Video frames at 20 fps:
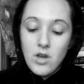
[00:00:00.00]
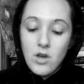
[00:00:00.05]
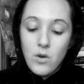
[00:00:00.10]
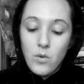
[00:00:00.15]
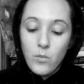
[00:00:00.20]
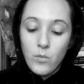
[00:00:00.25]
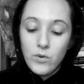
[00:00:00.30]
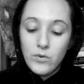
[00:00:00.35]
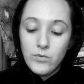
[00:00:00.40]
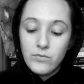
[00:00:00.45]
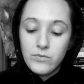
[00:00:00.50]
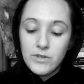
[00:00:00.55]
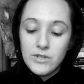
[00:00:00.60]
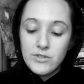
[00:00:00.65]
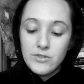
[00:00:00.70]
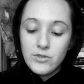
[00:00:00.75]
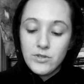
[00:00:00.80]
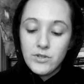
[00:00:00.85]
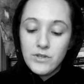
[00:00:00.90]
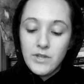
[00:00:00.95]
What fleets
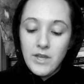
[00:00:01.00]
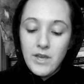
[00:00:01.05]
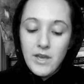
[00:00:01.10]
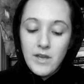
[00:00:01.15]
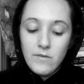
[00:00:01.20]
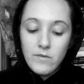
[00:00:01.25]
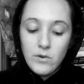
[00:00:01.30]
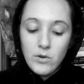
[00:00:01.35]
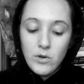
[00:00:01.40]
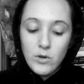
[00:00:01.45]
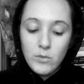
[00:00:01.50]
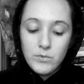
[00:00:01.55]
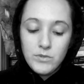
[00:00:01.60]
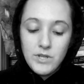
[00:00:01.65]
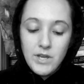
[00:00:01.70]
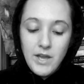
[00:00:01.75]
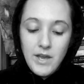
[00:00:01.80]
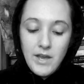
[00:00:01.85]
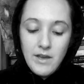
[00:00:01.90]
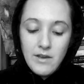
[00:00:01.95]
could they ever hope to
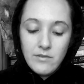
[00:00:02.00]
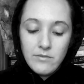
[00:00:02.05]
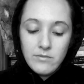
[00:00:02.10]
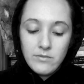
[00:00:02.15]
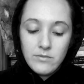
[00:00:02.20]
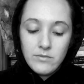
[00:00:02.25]
have?